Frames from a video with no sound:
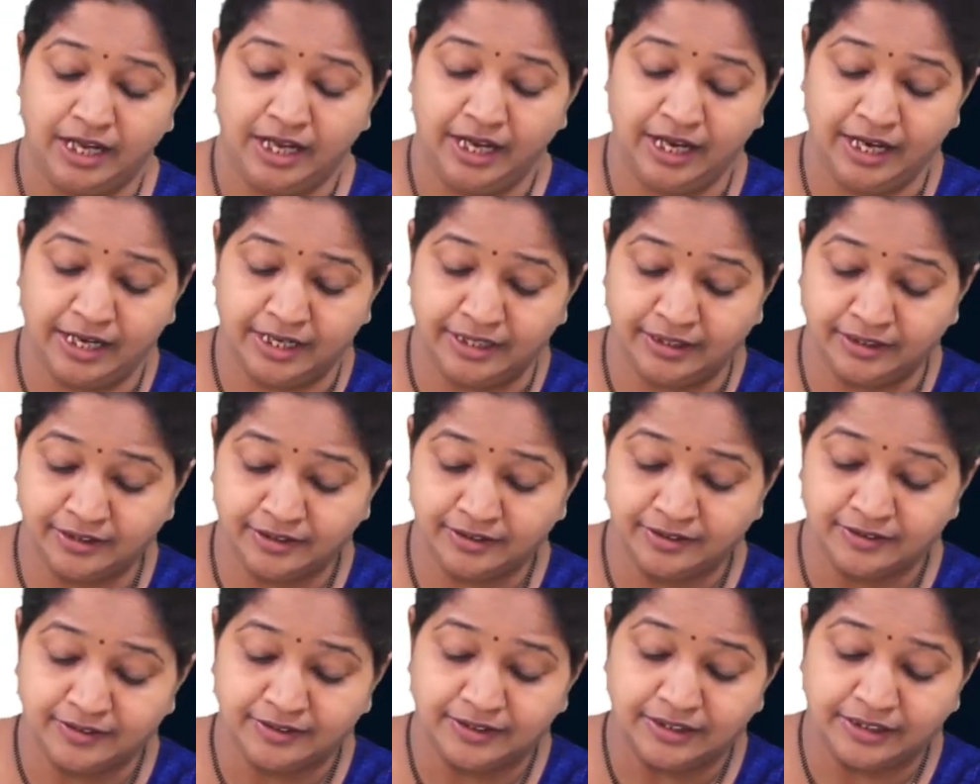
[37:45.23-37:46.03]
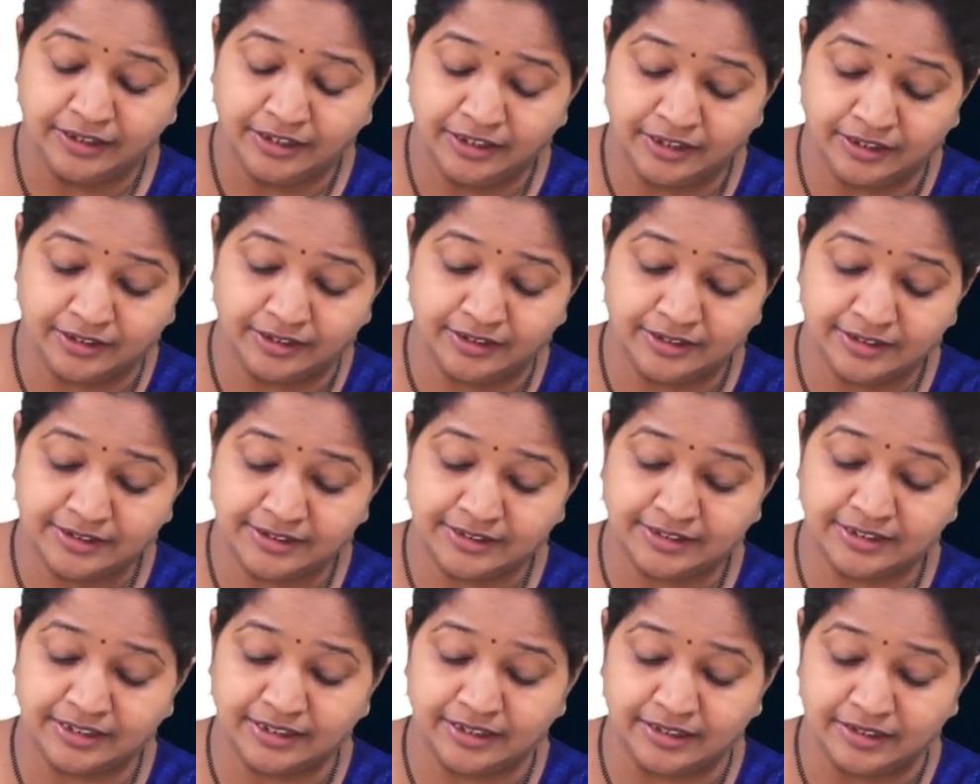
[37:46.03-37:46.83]
And here
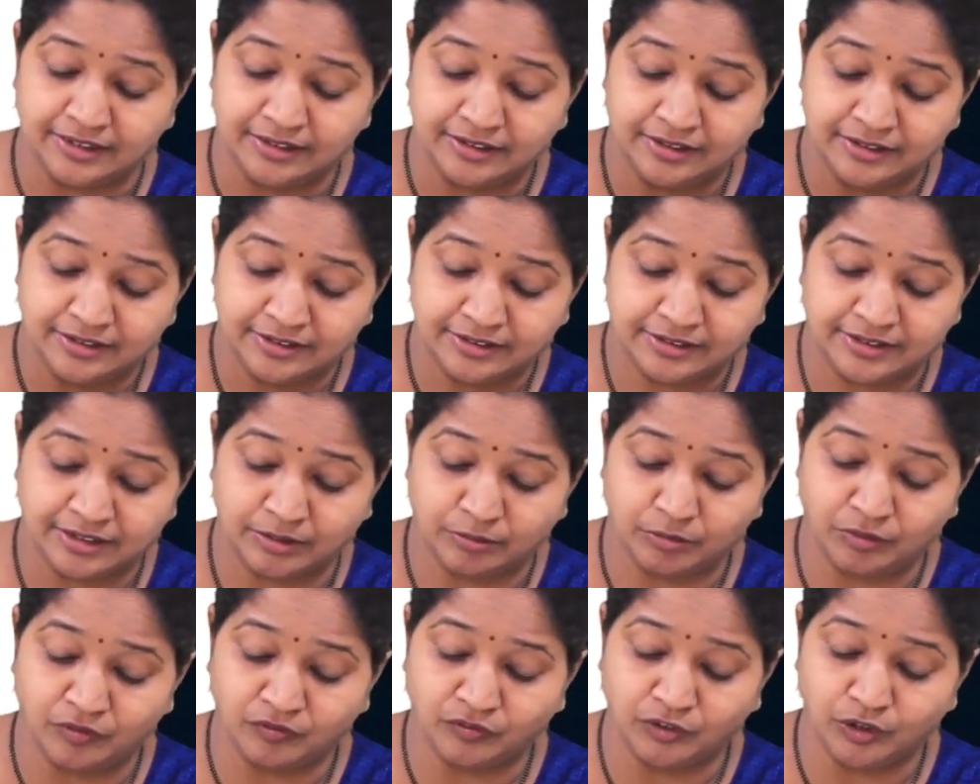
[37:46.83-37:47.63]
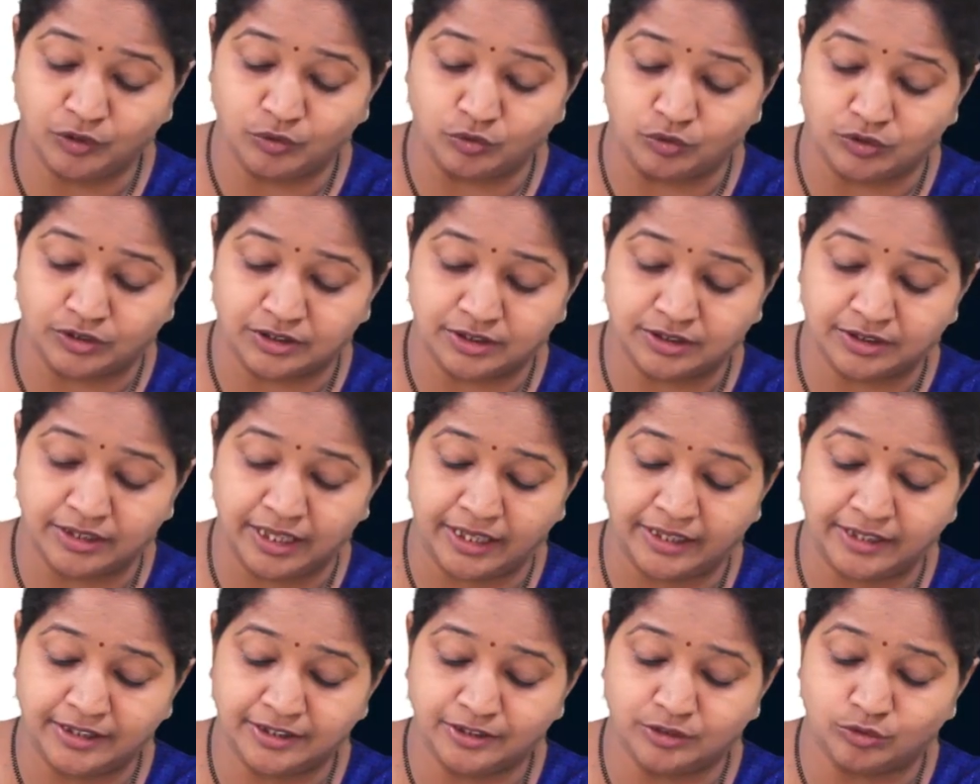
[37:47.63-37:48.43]
see, sum of the roots,
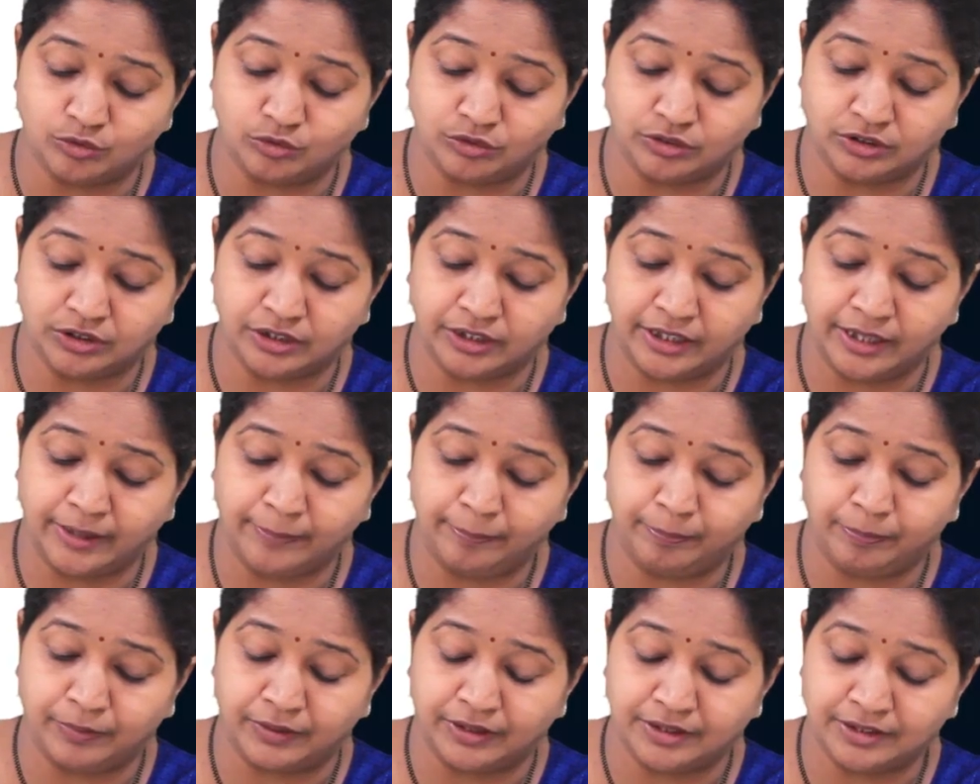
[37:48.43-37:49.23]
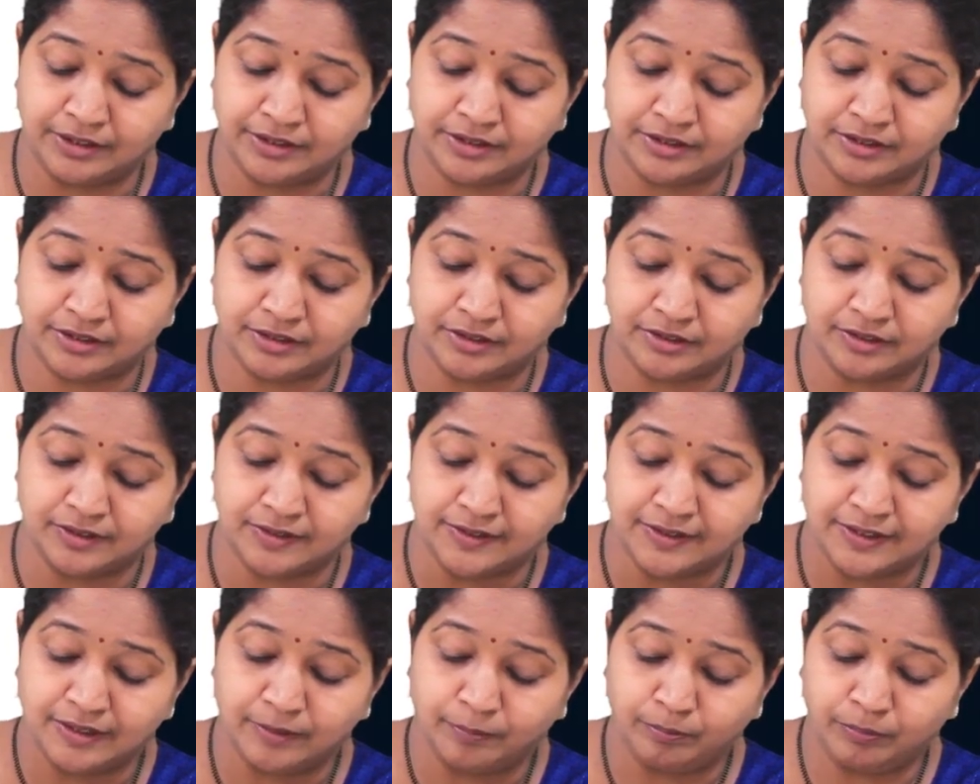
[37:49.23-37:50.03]
that is root 3
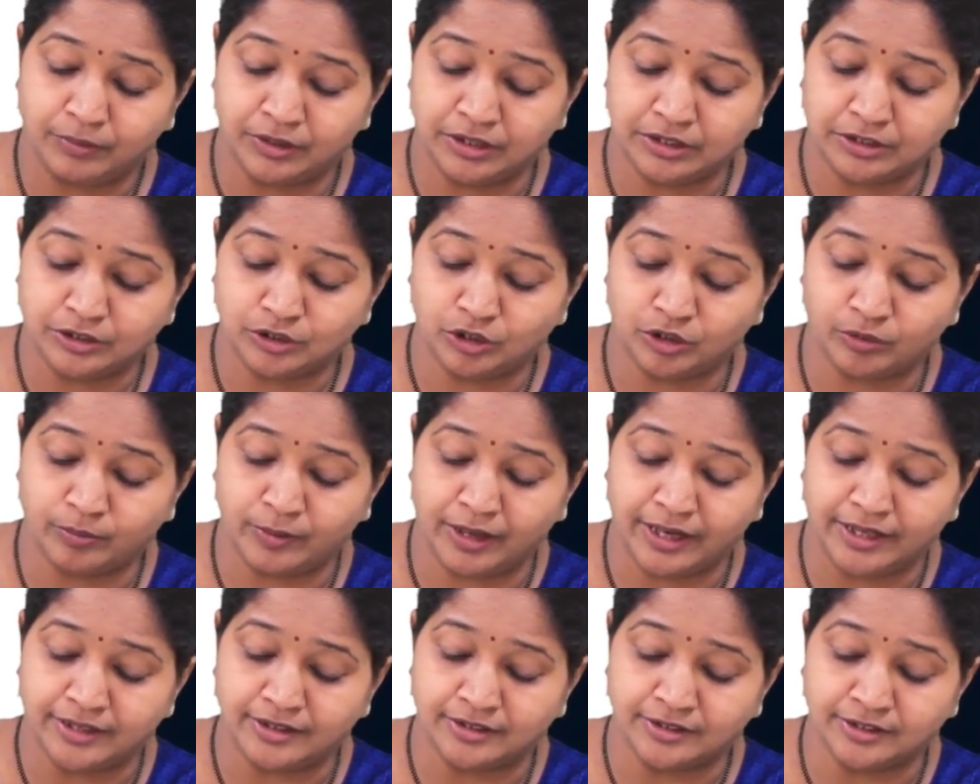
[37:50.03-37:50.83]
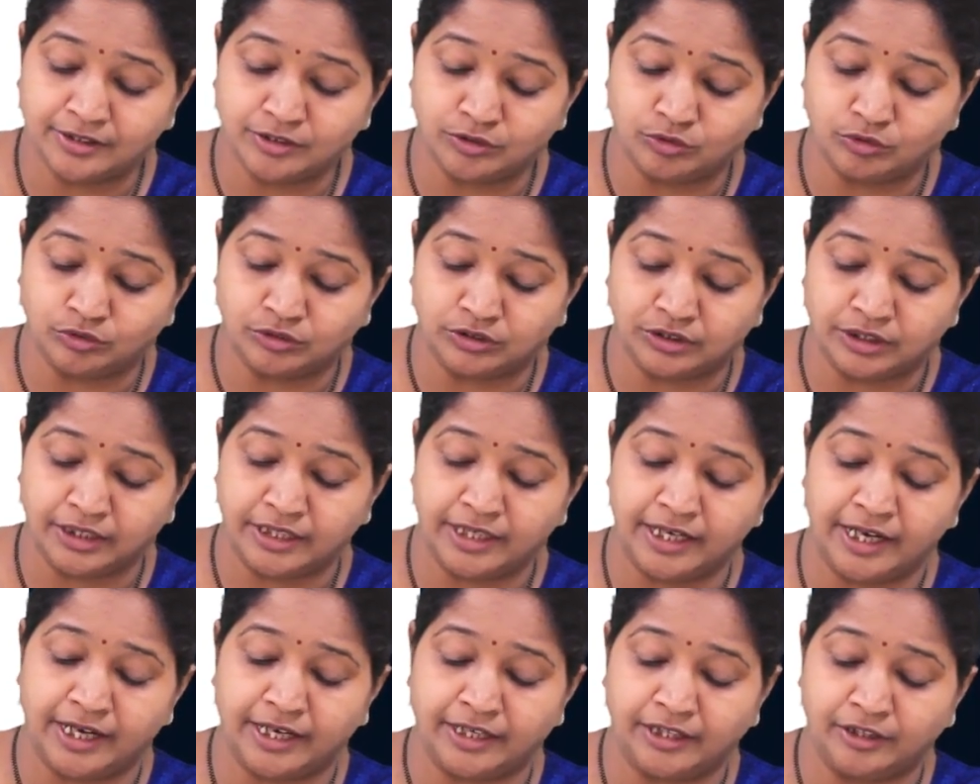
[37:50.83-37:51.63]
plus or minus root
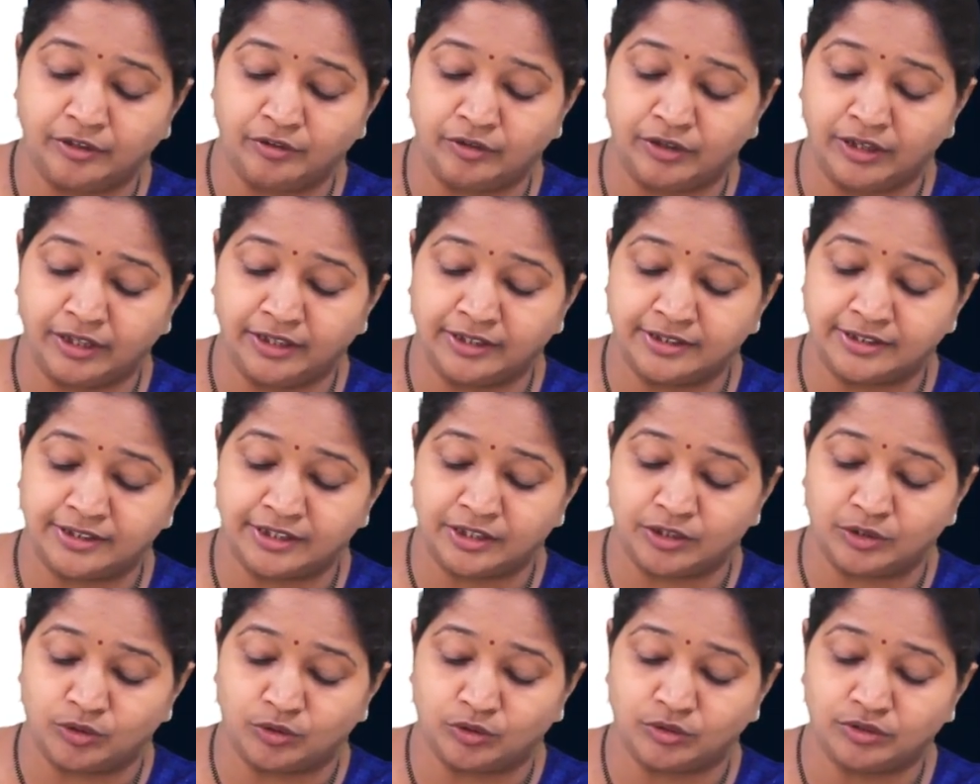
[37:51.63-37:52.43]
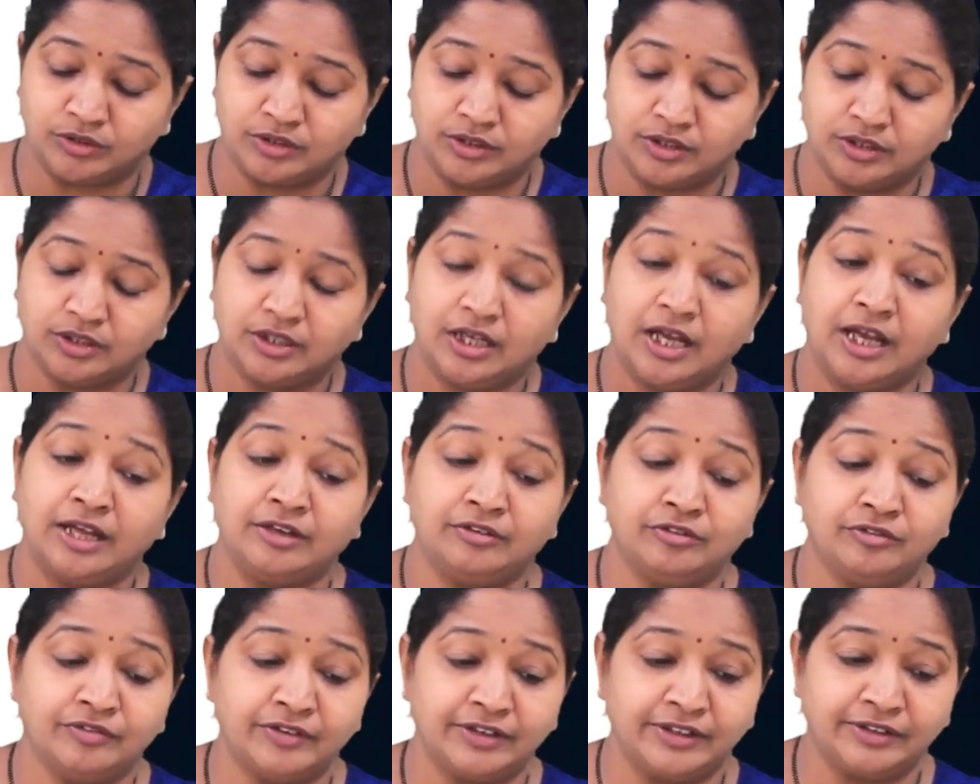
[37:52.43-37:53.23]
3, and you get 0.
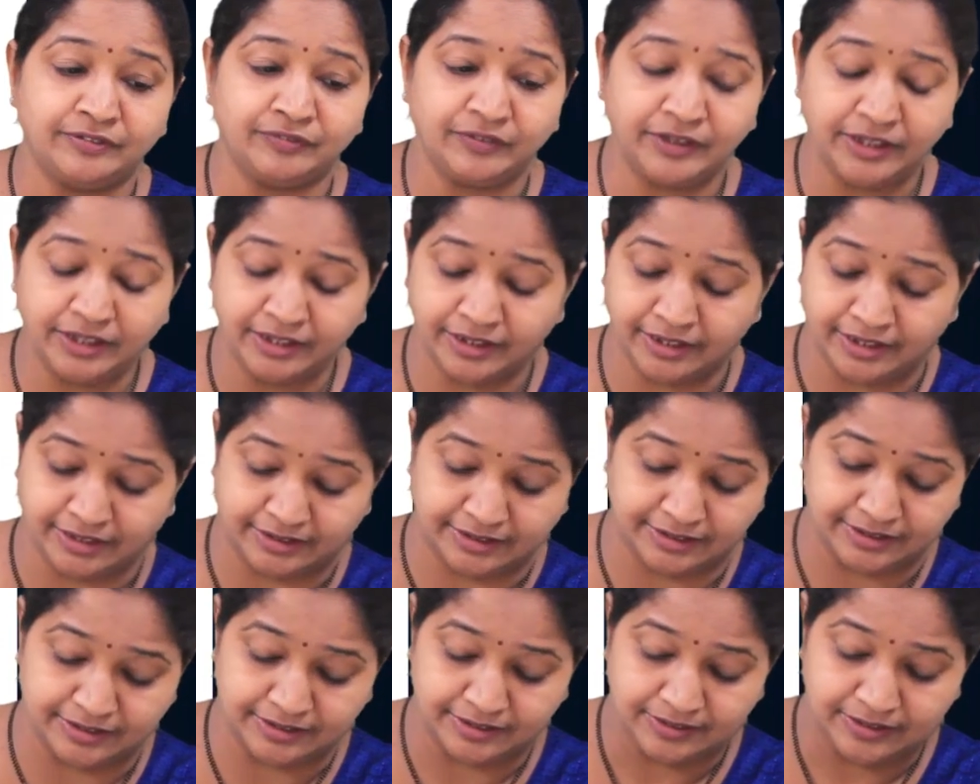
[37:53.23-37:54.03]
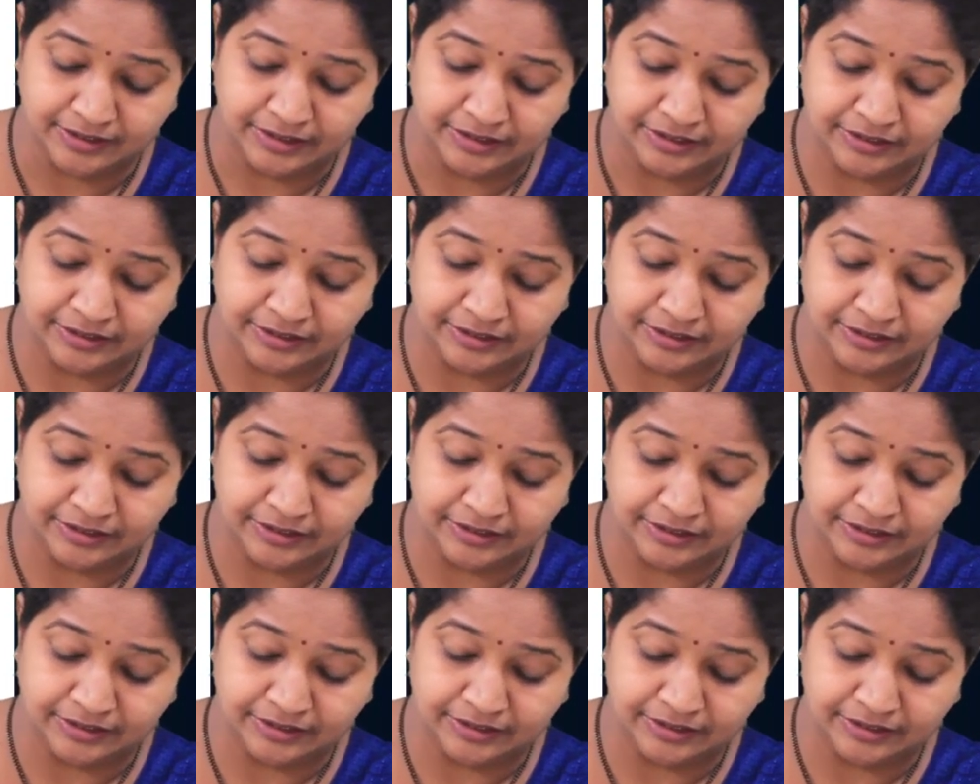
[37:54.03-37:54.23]
Have you verified? Yes.